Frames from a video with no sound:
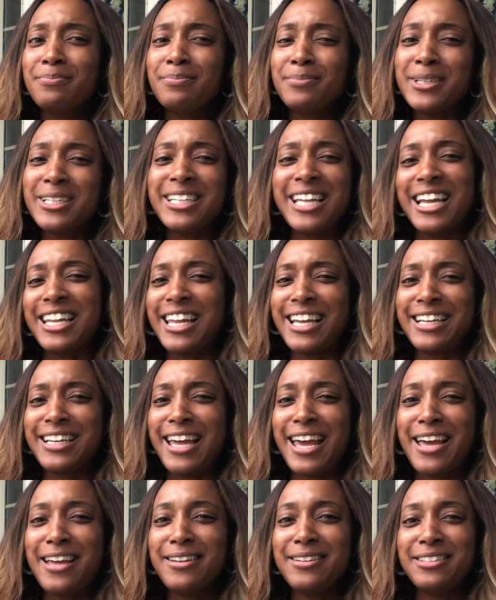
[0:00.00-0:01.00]
but not like
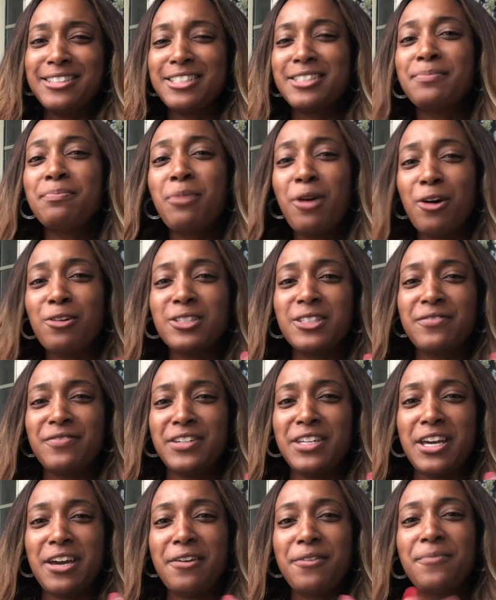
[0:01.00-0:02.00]
that. Just pause the
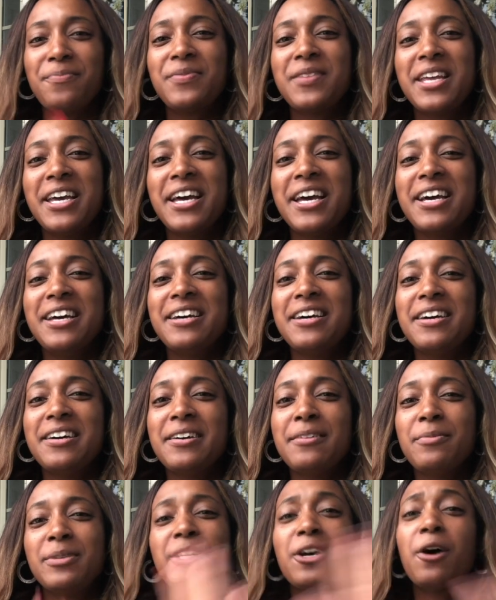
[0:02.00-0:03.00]
video.
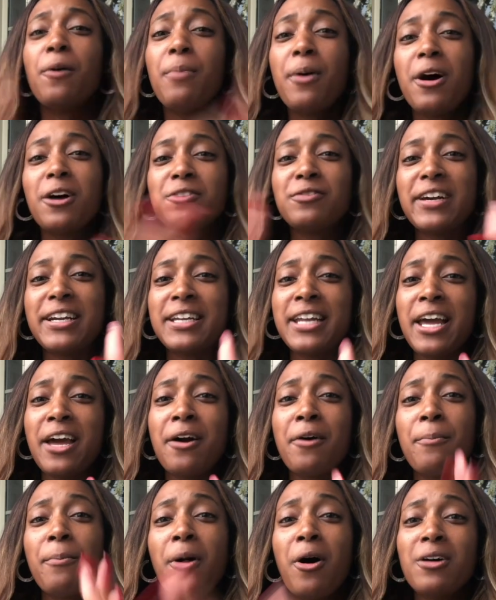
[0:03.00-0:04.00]
But don't pause right
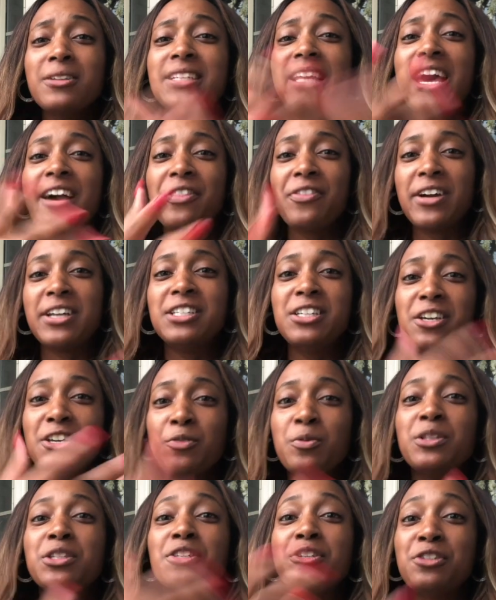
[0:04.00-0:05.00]
now. Pause after I tell
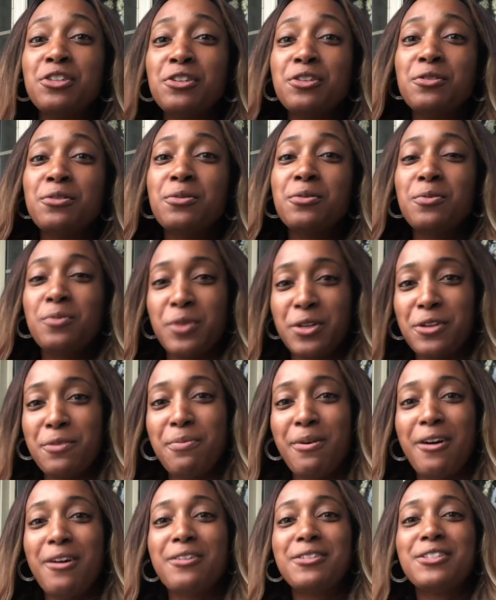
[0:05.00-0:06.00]
you what to do when you
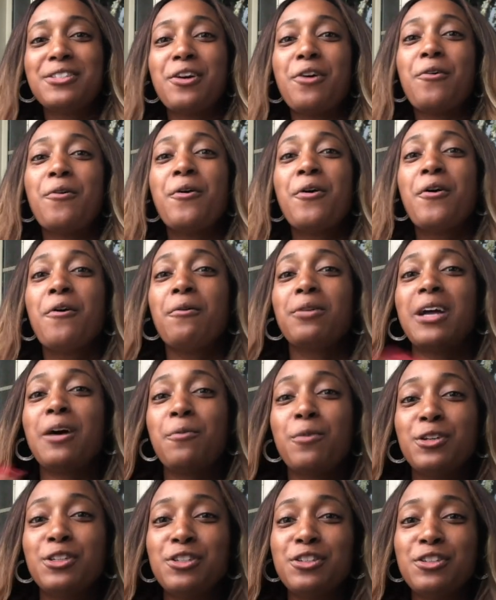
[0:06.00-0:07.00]
pause. So, what I
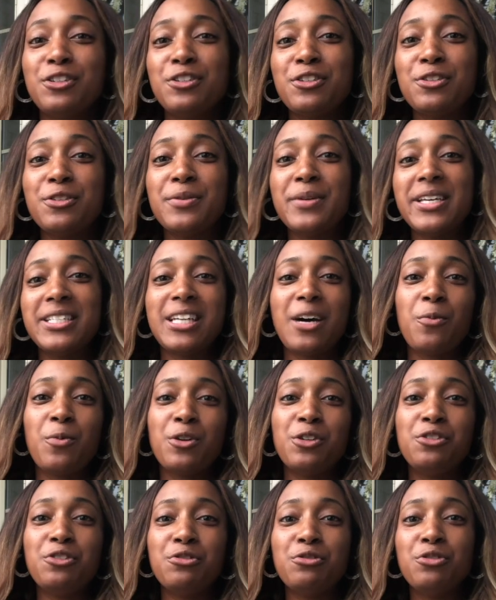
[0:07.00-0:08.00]
want you to do is I
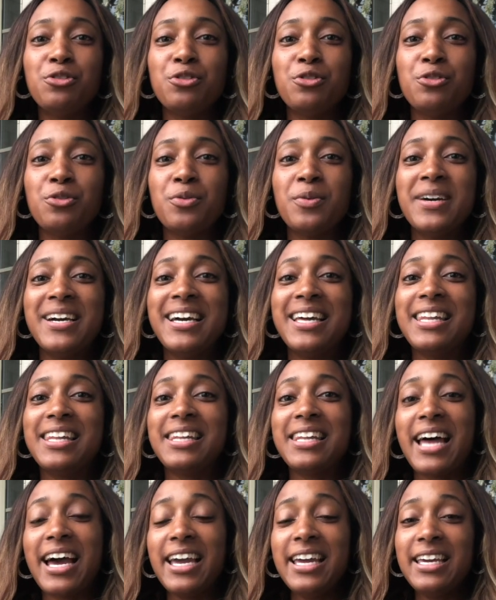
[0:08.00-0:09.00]
want you to
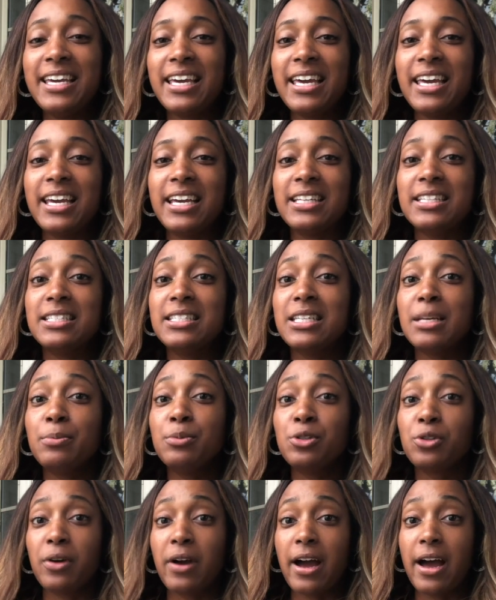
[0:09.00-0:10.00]
like and
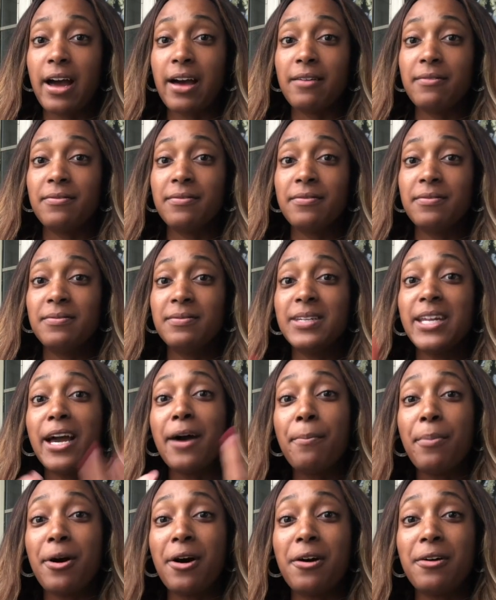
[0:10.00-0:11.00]
subscribe.
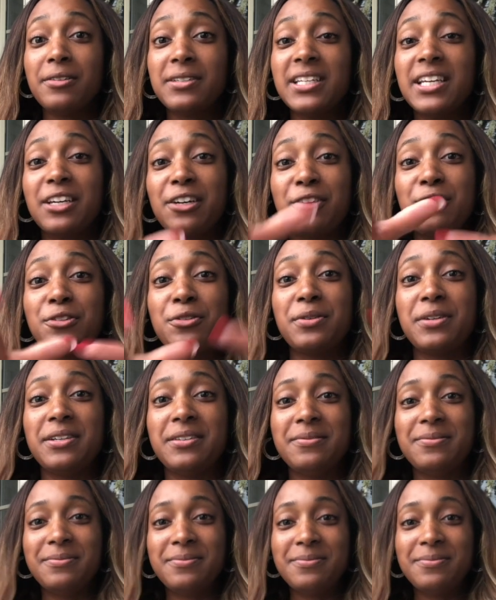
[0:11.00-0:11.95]
Now pause and go do it.